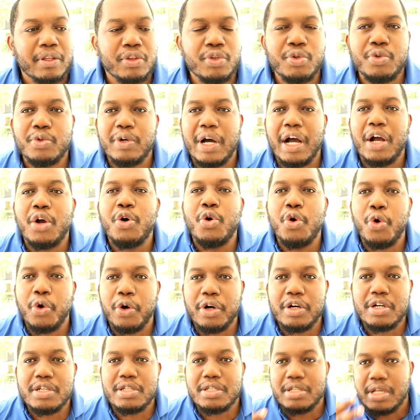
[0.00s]
do a
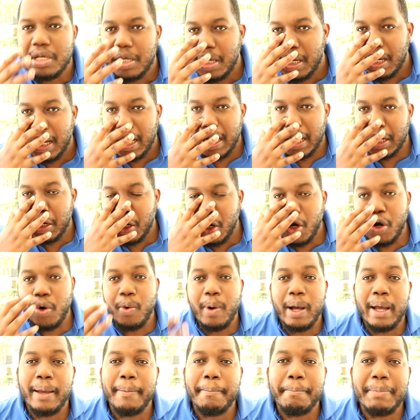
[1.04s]
course on
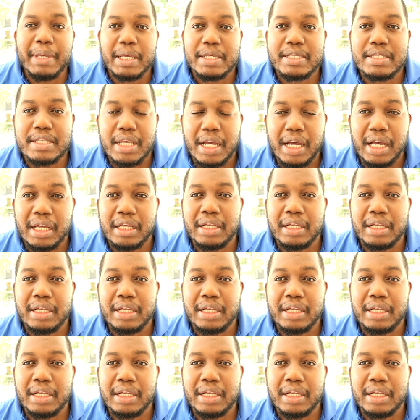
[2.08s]
how I mix